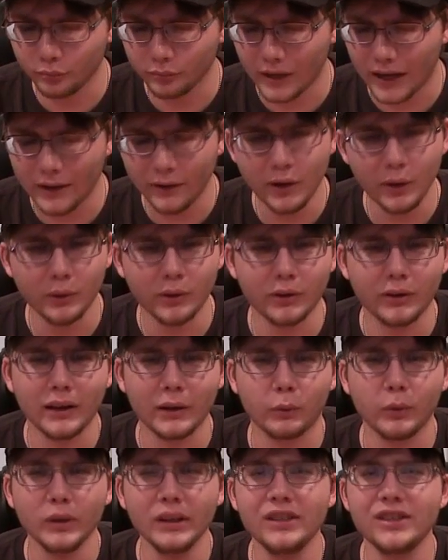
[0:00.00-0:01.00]
I don't know, they're
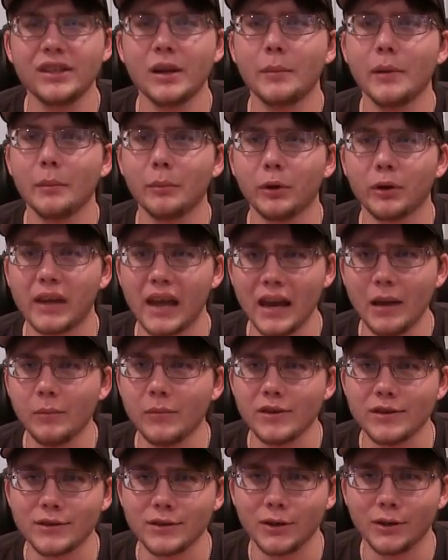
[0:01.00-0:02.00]
like really stepping up their game
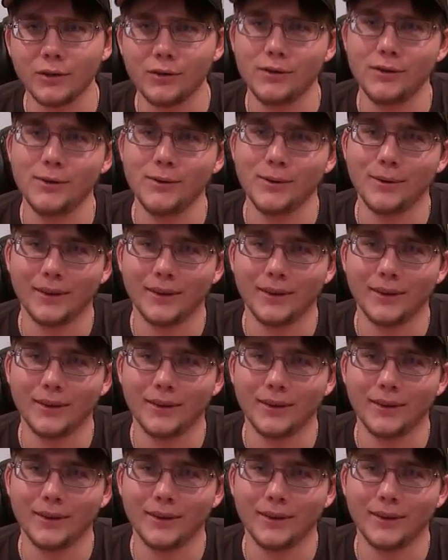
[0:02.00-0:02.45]
this year too.